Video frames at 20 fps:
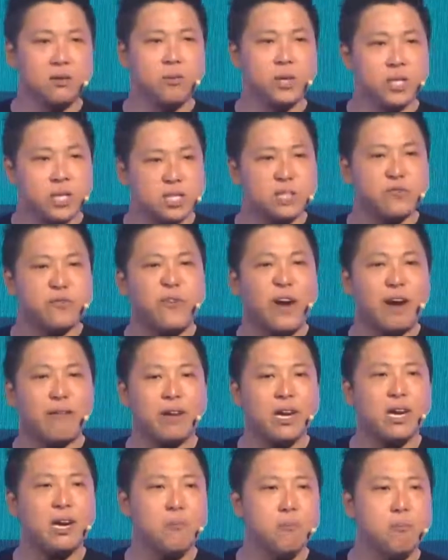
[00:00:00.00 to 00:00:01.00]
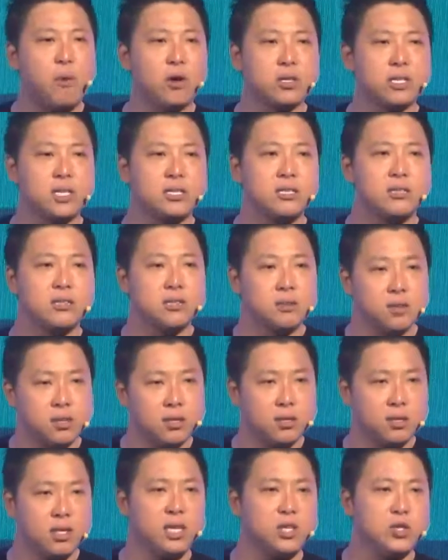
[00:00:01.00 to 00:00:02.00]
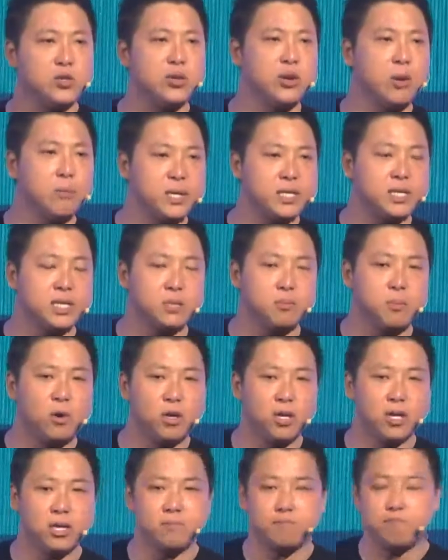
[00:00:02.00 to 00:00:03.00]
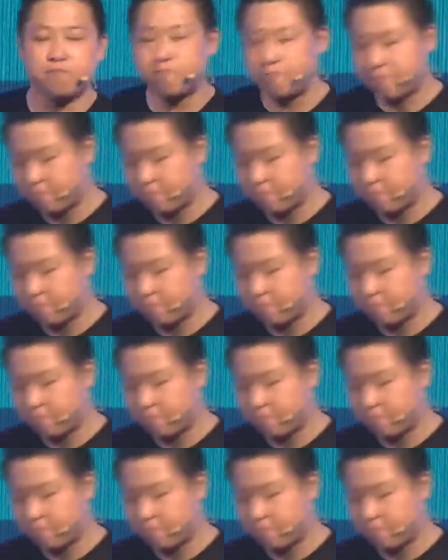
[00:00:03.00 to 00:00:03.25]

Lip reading: which is very important into your business model.